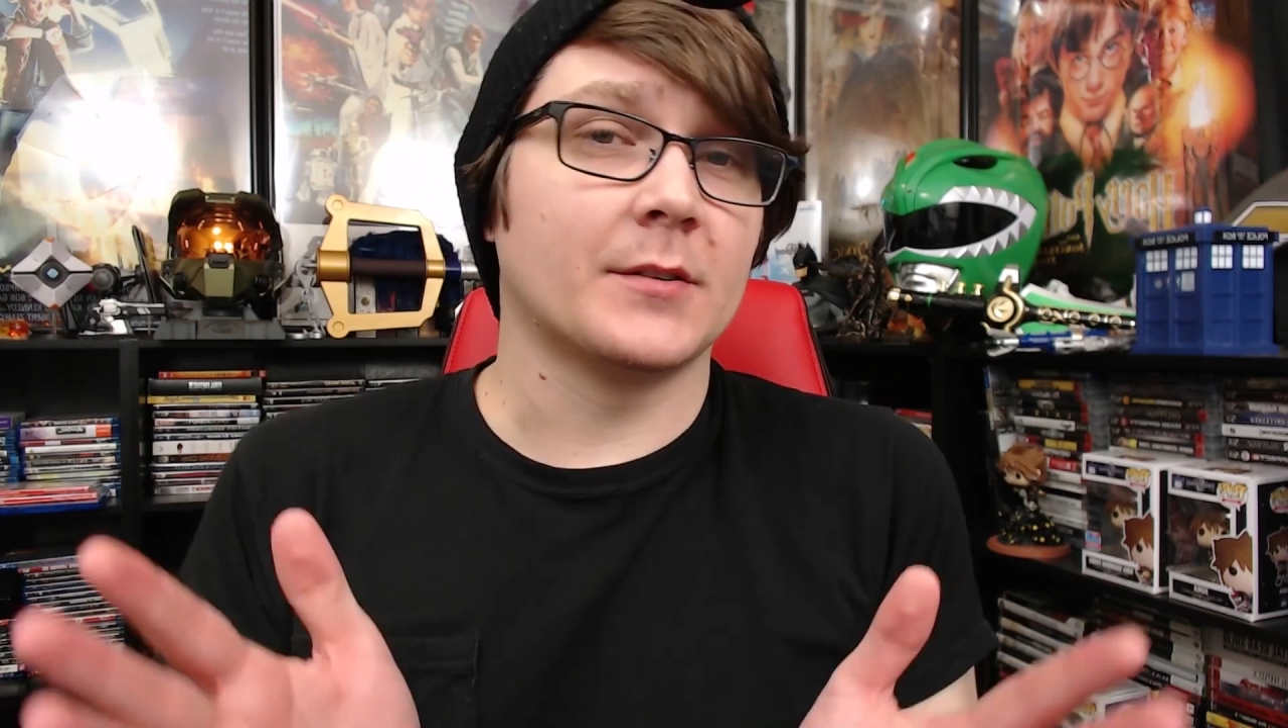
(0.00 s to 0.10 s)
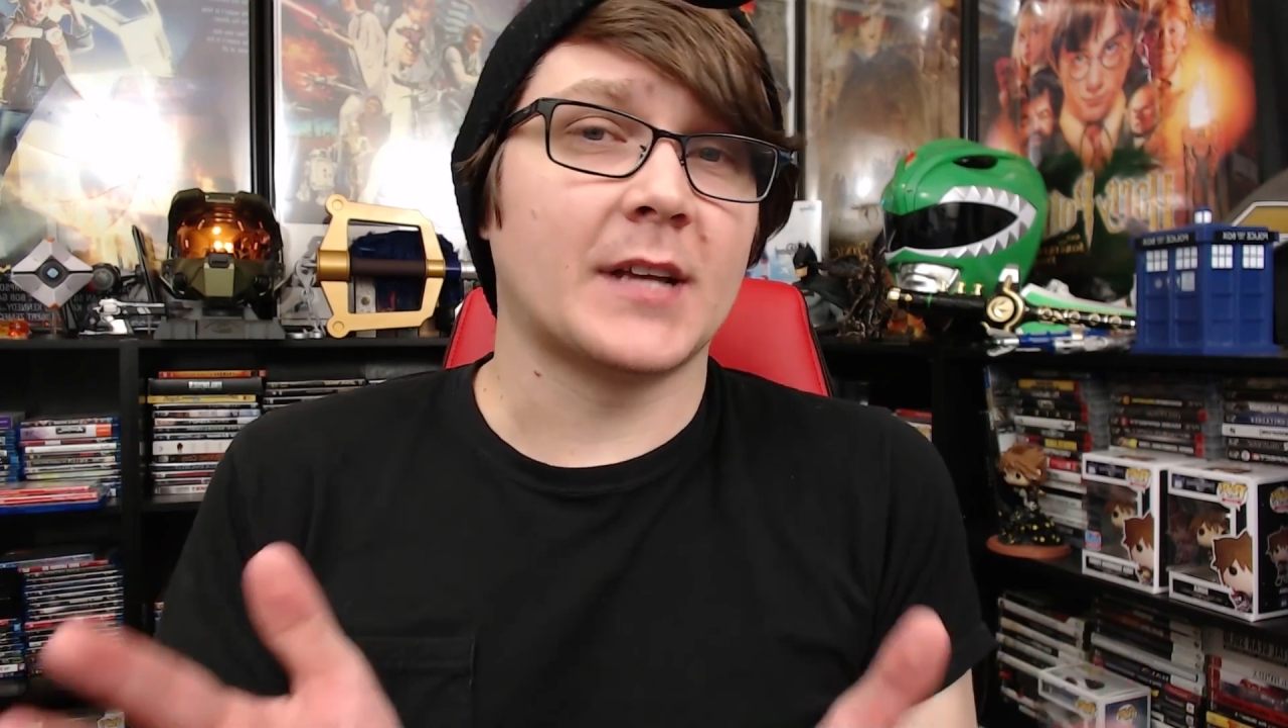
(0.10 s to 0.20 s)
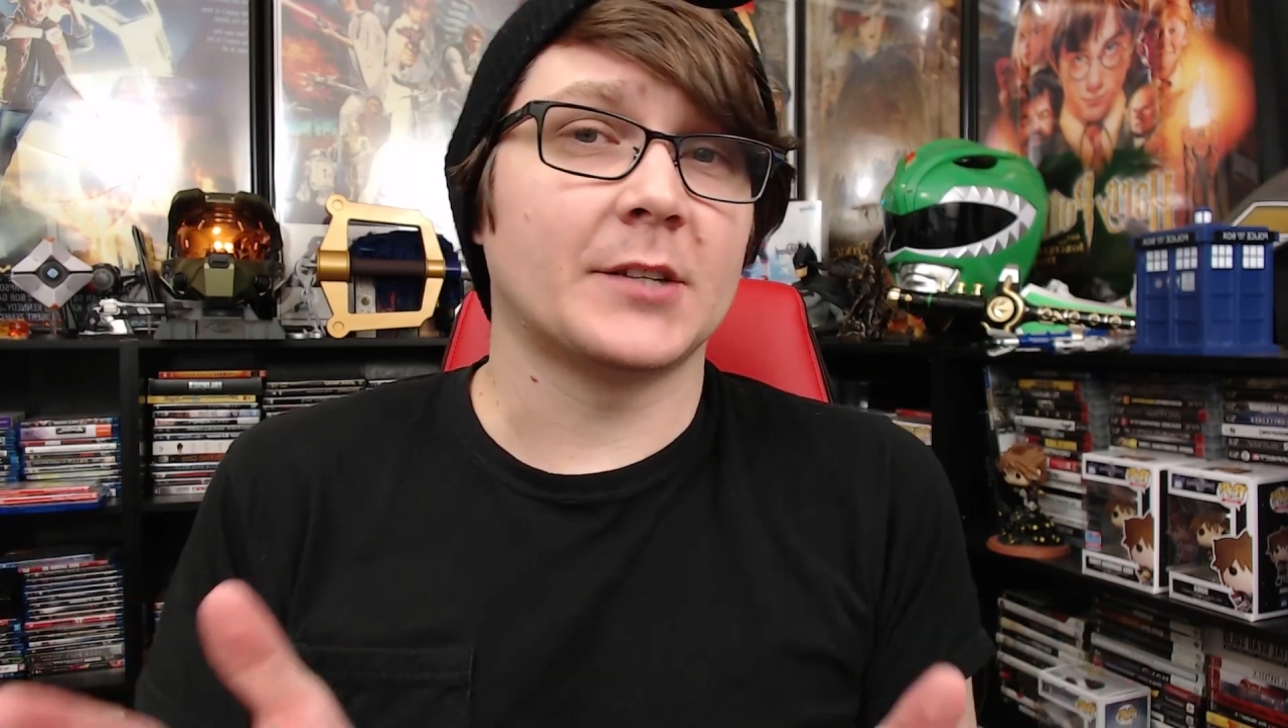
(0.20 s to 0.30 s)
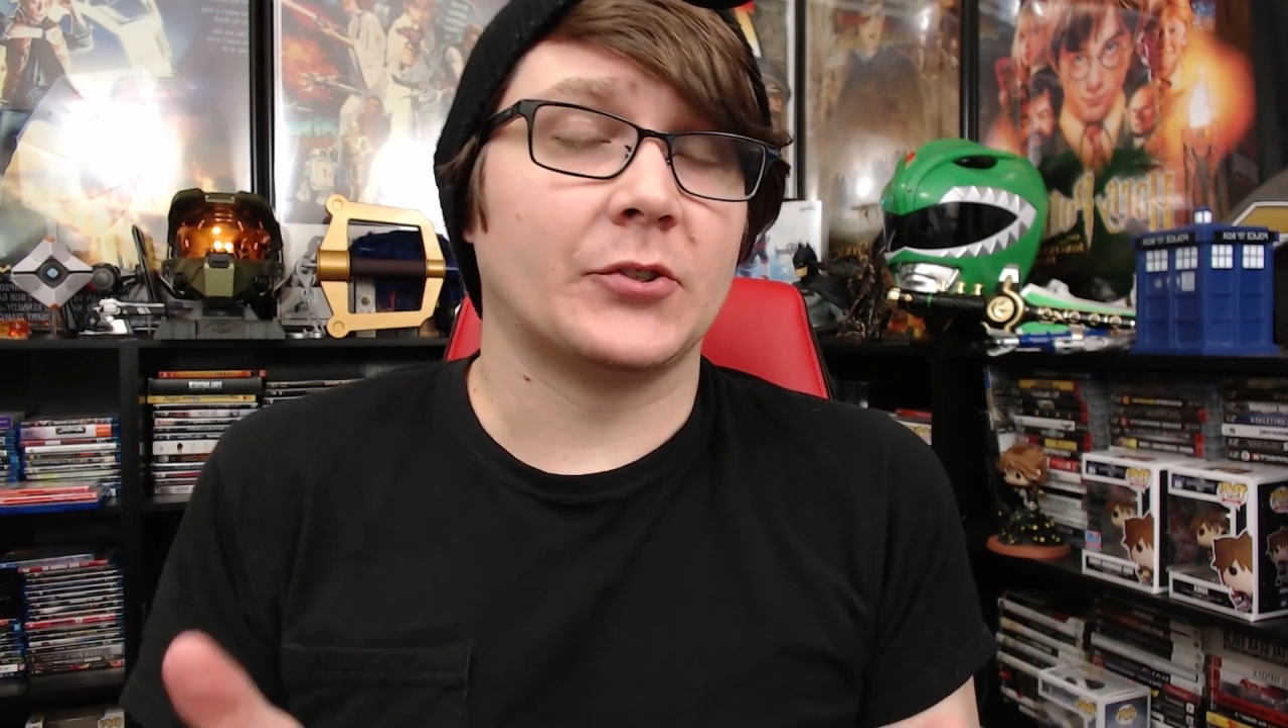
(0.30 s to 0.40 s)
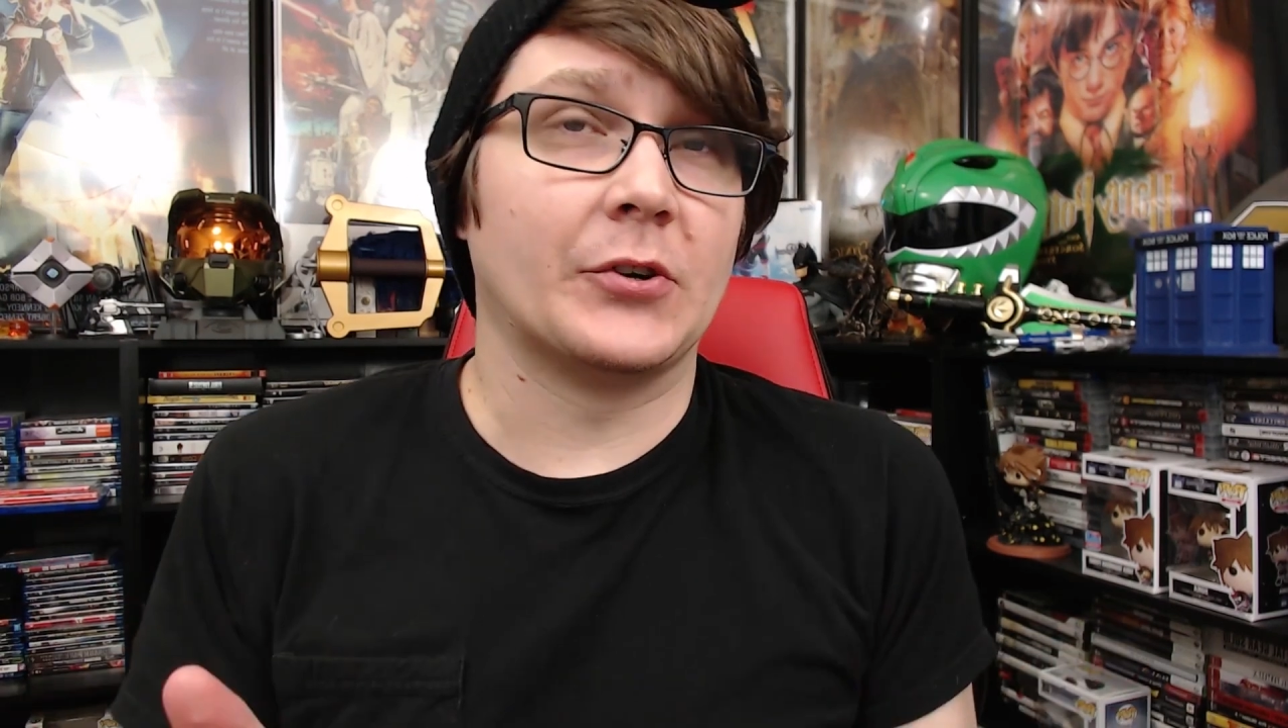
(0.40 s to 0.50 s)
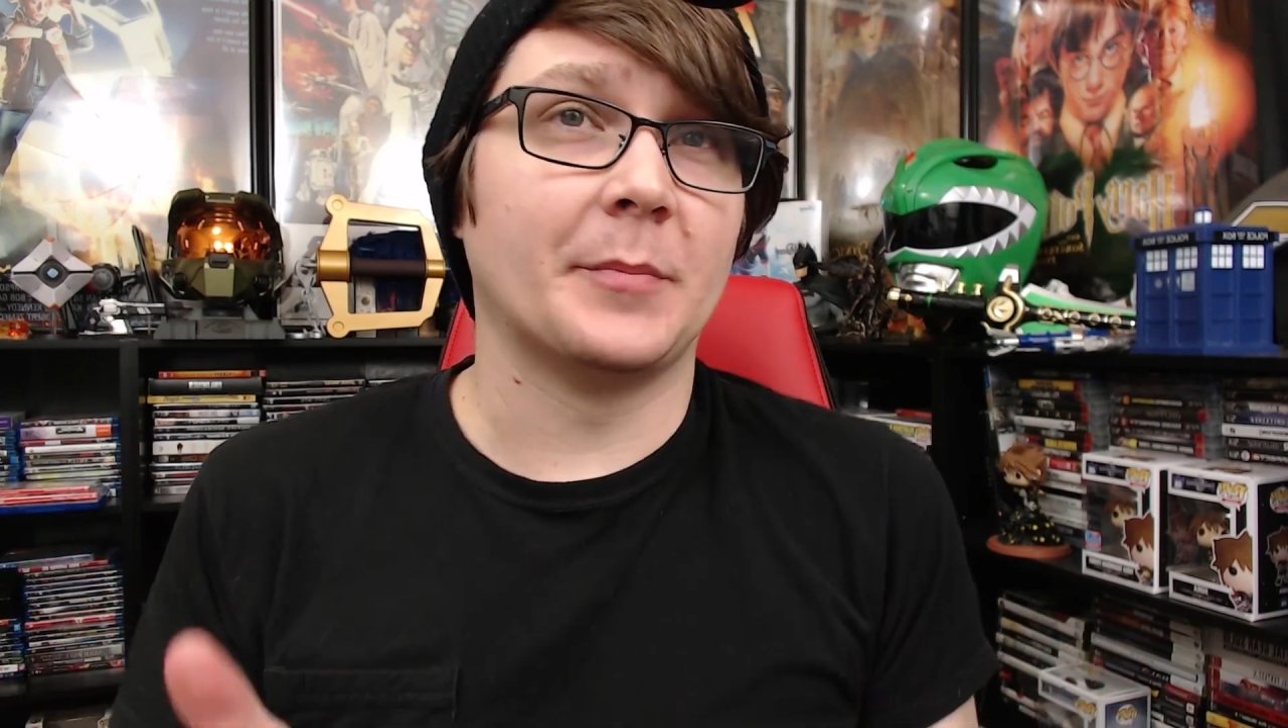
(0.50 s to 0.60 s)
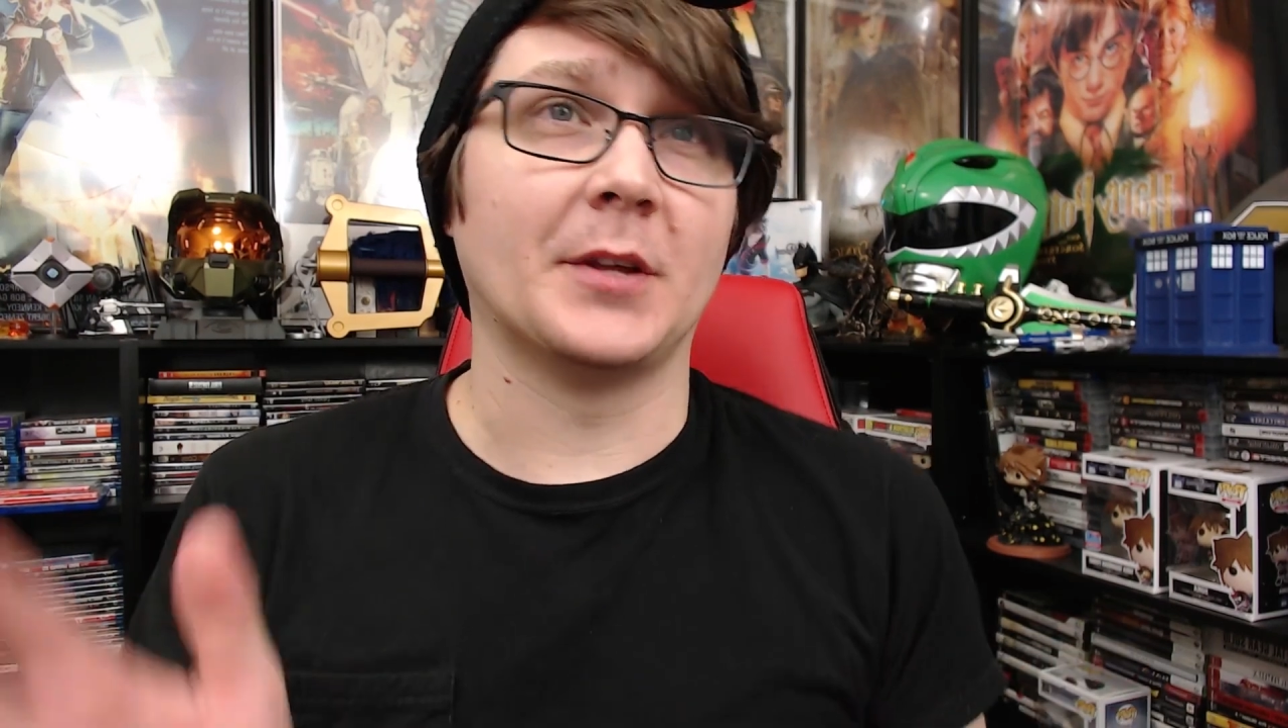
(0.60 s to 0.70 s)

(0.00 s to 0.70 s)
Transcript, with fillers: is actually going to